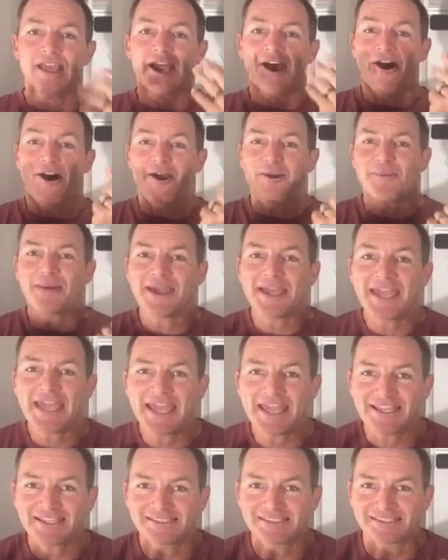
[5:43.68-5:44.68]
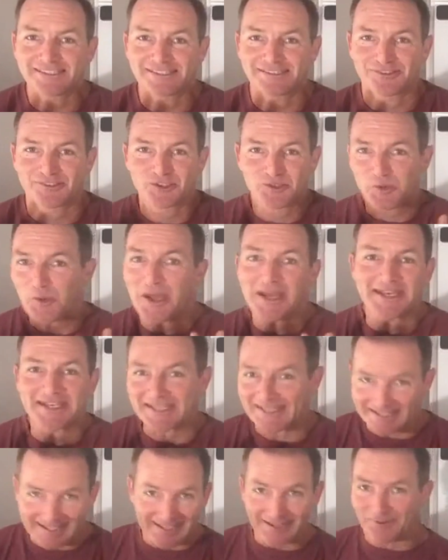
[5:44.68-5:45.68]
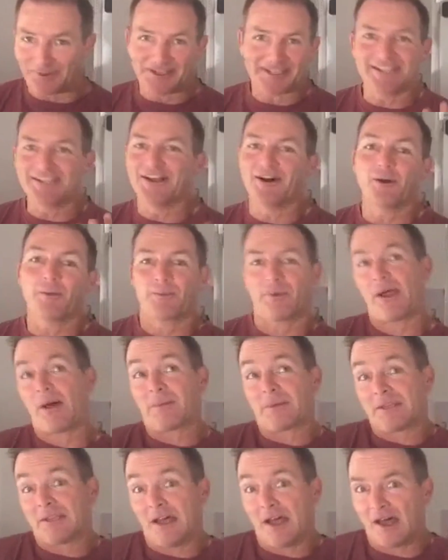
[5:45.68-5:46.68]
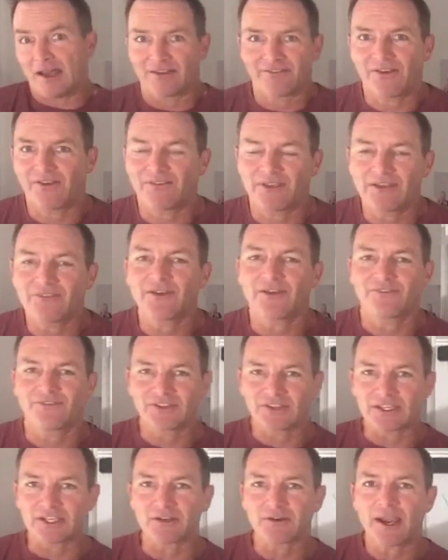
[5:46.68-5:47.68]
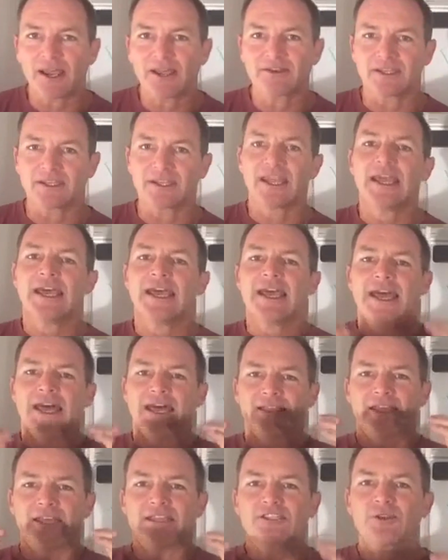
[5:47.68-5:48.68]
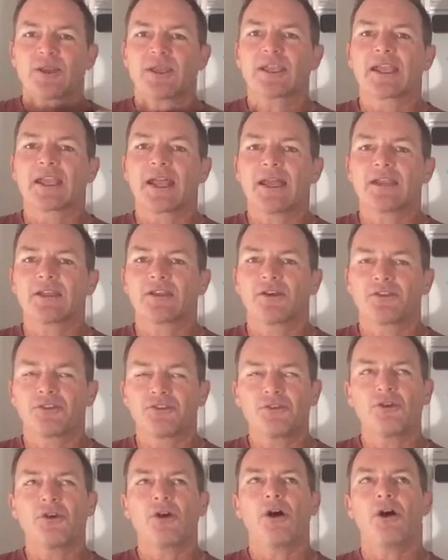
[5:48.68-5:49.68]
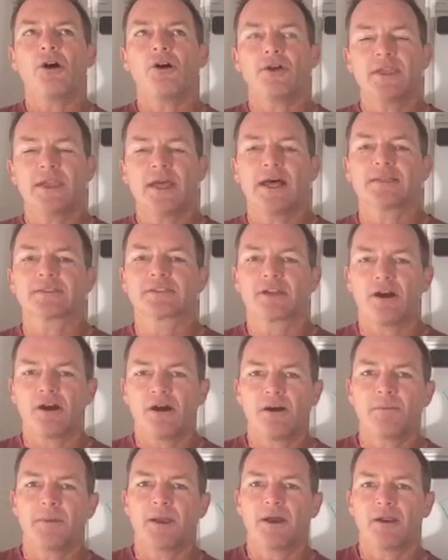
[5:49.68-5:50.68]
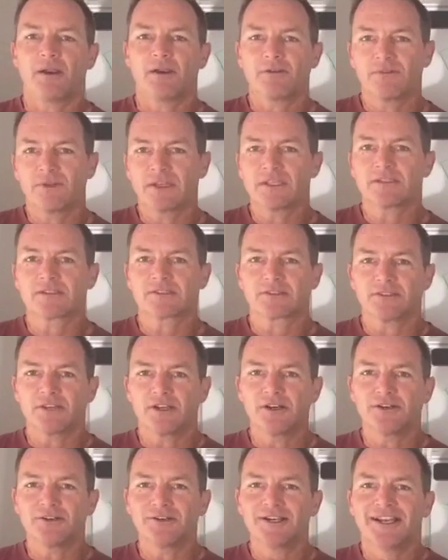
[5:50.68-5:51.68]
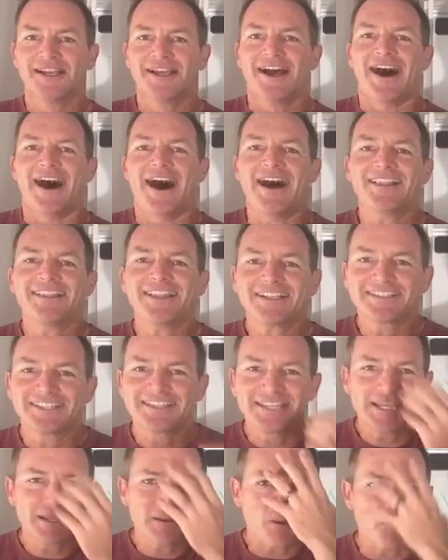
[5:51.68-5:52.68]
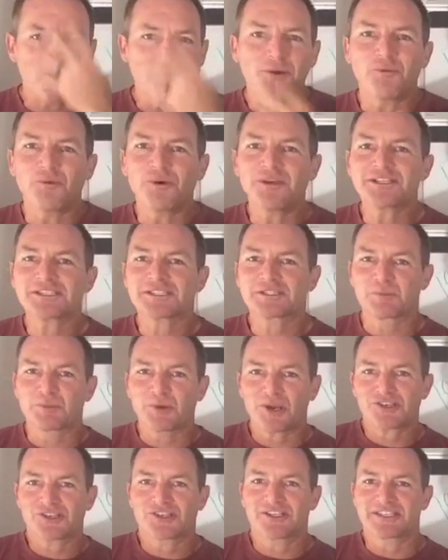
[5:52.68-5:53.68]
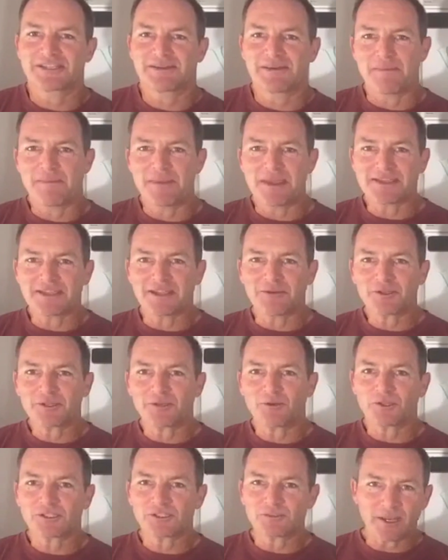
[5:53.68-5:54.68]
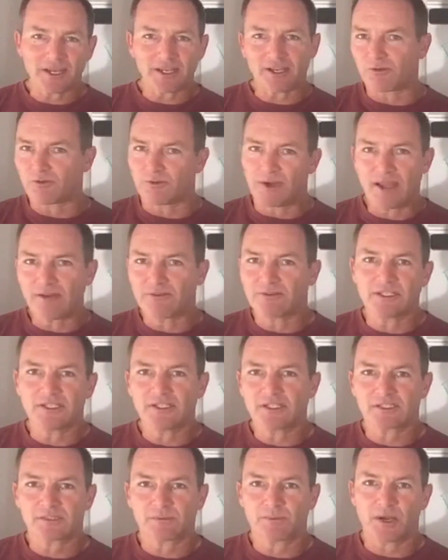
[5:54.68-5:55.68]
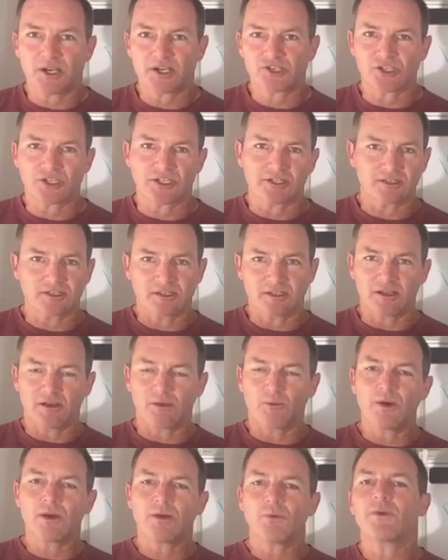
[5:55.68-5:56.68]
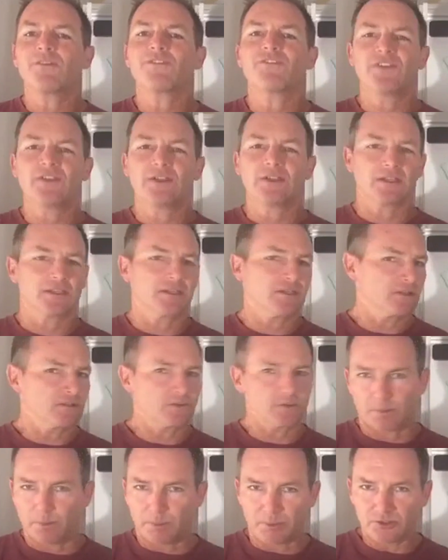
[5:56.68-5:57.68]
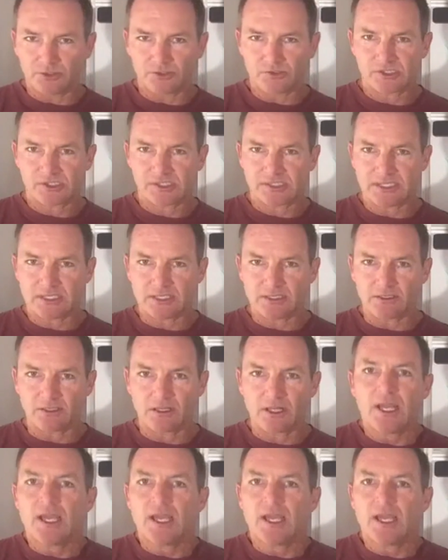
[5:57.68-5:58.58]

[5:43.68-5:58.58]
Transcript: Are my hands sweaty? You know, probably not if I'm feeling grounded. And so I can kind of go through it. Oh yeah, it's calm, my heart rate's slow. I like to think about what expressions am I making? What's my grounded expression? You know, what feeling goes with blue steel?